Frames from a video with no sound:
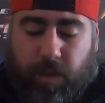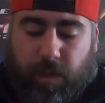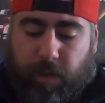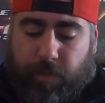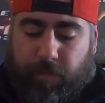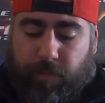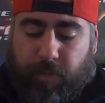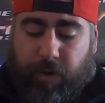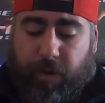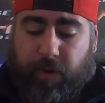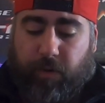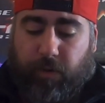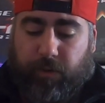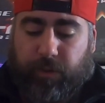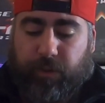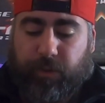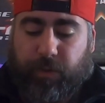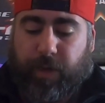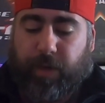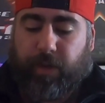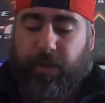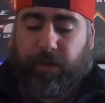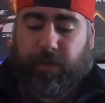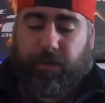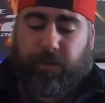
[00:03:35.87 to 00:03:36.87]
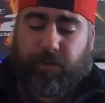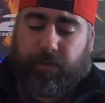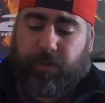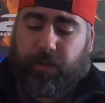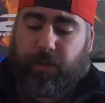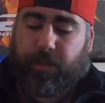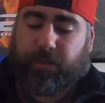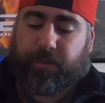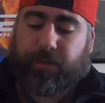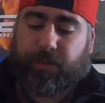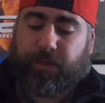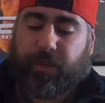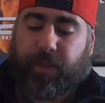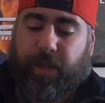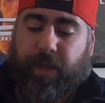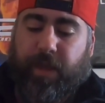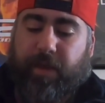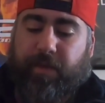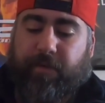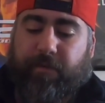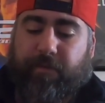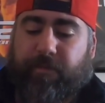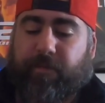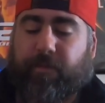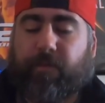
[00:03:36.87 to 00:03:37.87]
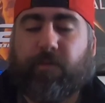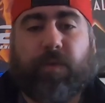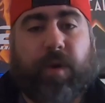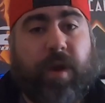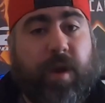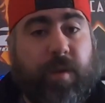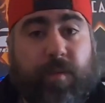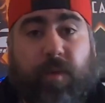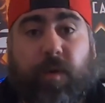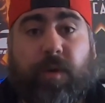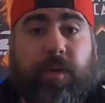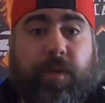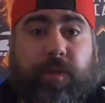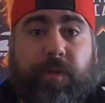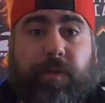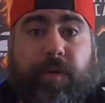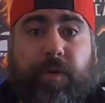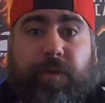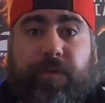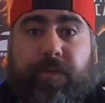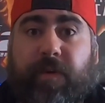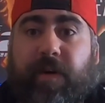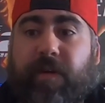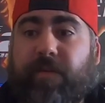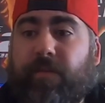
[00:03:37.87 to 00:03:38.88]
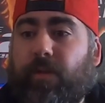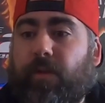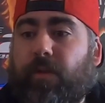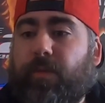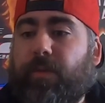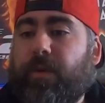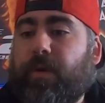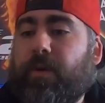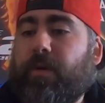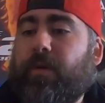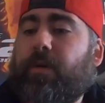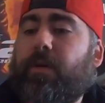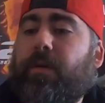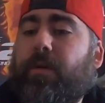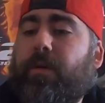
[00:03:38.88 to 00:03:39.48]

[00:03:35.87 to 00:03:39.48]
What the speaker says: Pretty cool trailer. It's good to have Rambo in 35mm.